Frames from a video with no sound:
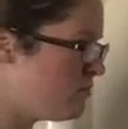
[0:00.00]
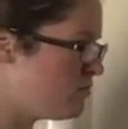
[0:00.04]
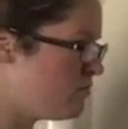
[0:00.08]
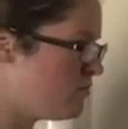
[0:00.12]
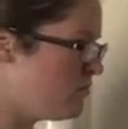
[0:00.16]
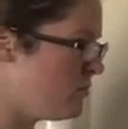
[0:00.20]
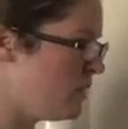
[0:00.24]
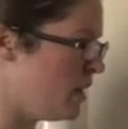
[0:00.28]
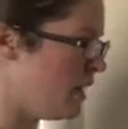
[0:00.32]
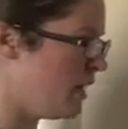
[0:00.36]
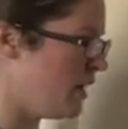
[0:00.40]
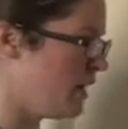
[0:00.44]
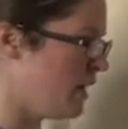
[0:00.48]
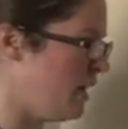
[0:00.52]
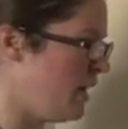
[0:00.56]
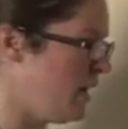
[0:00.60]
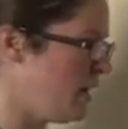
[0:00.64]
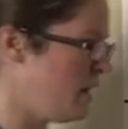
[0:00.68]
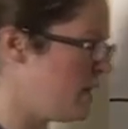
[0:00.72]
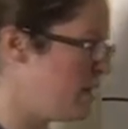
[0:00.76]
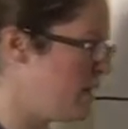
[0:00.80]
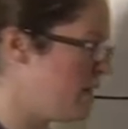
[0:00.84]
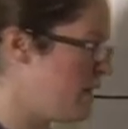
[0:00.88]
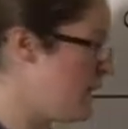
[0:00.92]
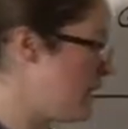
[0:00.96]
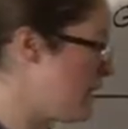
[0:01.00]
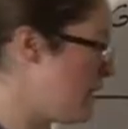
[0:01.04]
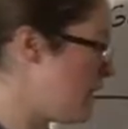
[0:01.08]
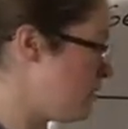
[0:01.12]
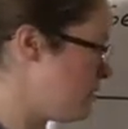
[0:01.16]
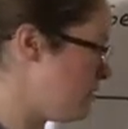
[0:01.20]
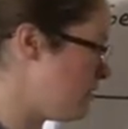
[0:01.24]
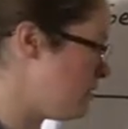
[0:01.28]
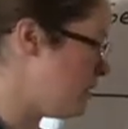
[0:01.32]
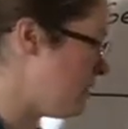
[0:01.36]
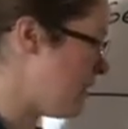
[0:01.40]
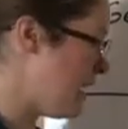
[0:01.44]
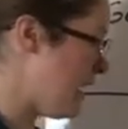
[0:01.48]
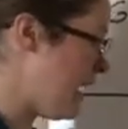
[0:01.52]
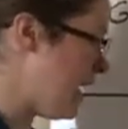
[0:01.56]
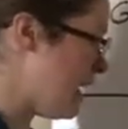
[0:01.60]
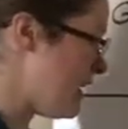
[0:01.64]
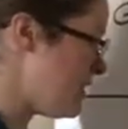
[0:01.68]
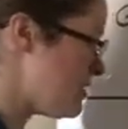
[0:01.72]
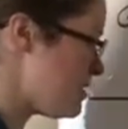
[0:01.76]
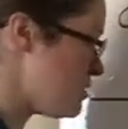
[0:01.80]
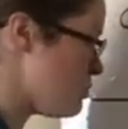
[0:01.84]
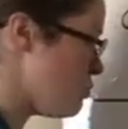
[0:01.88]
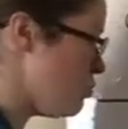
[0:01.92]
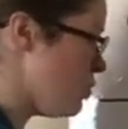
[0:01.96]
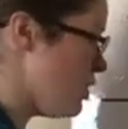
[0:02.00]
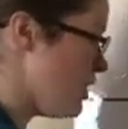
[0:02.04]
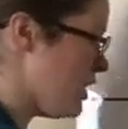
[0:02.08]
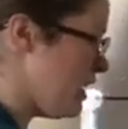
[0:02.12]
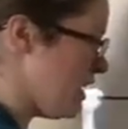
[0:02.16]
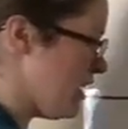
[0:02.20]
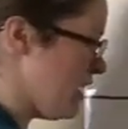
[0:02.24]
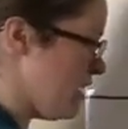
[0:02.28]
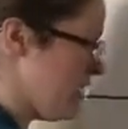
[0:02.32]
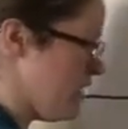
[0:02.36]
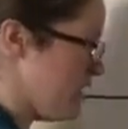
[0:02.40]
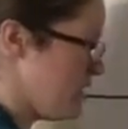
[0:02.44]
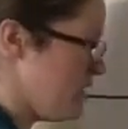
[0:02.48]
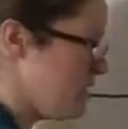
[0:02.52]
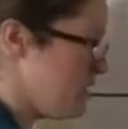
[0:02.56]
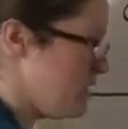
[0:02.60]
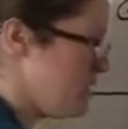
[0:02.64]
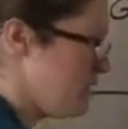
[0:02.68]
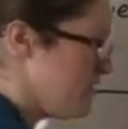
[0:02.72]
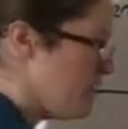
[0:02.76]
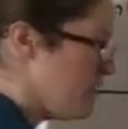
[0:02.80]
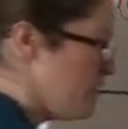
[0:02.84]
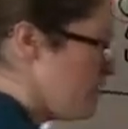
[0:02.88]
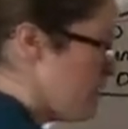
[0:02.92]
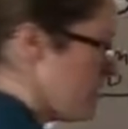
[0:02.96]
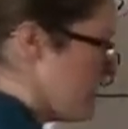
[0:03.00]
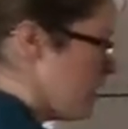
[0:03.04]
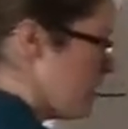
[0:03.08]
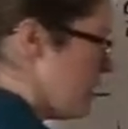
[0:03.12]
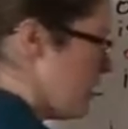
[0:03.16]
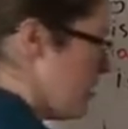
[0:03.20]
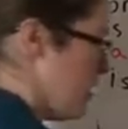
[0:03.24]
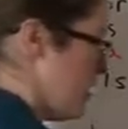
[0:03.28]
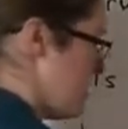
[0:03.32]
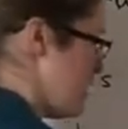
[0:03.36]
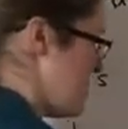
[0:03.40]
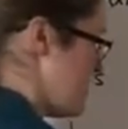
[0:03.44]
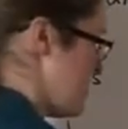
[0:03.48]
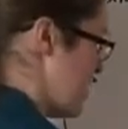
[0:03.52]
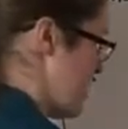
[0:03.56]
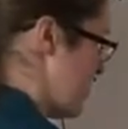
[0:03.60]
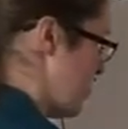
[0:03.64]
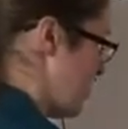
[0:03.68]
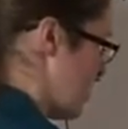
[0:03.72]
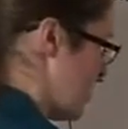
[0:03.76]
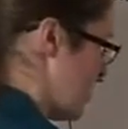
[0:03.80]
All right, last one is number